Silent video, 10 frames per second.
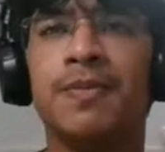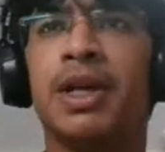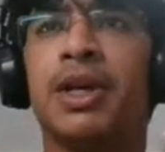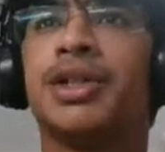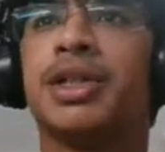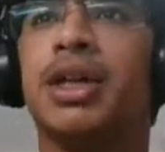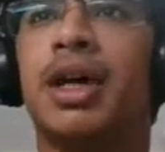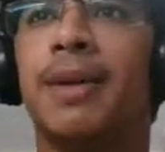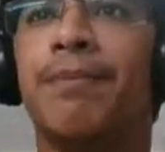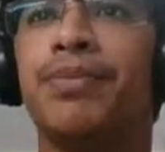Because
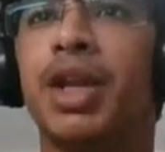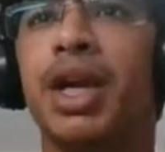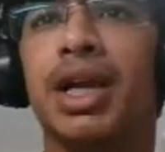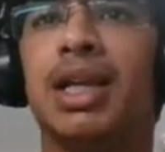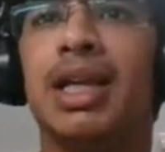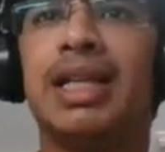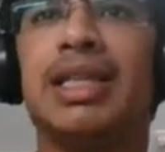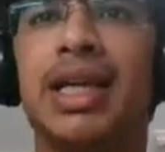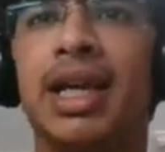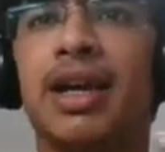
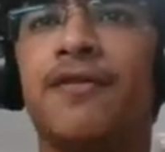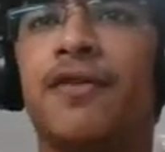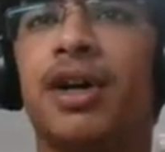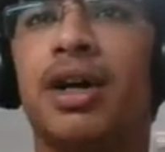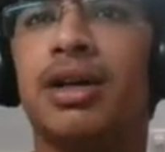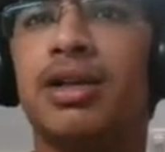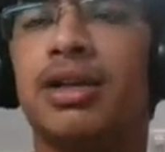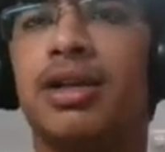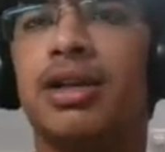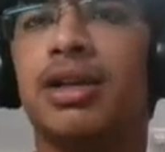let's say if
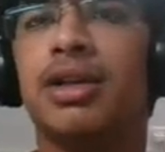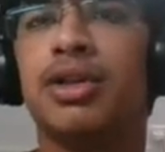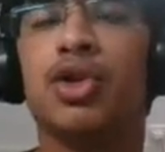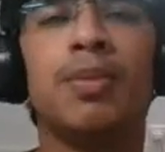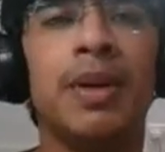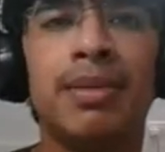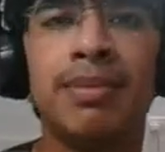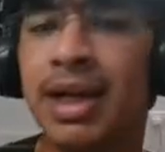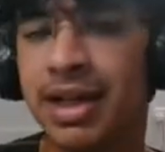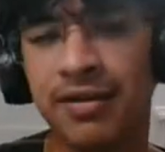you
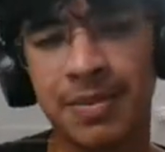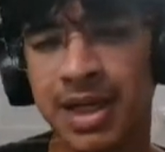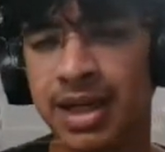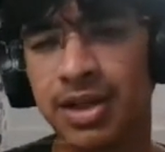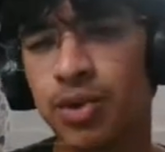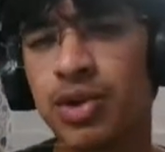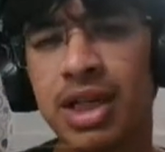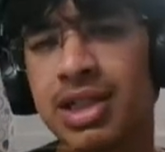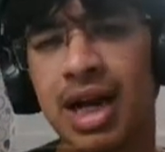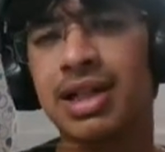built a website, you
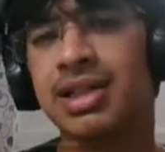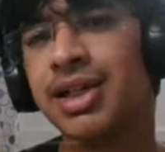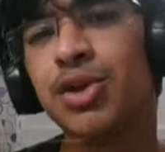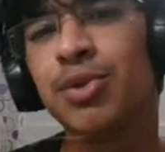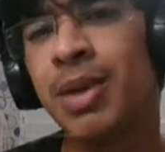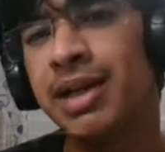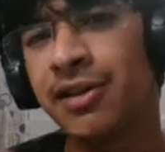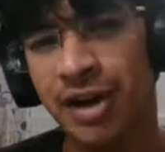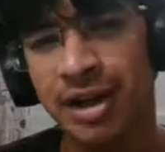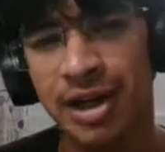just can't say you built
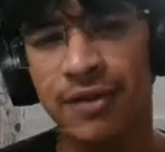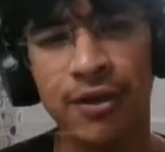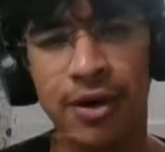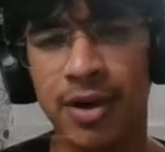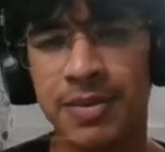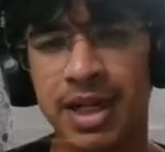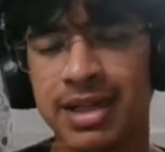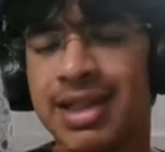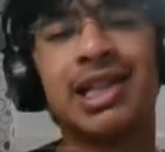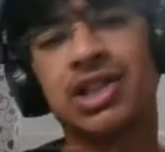a front end for a
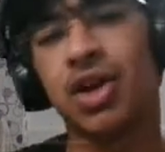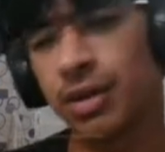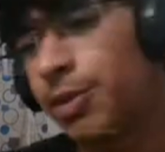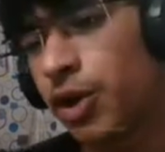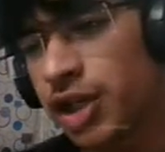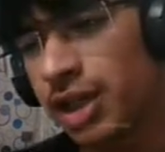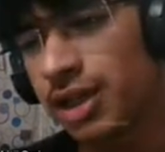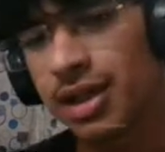website. That's not a process.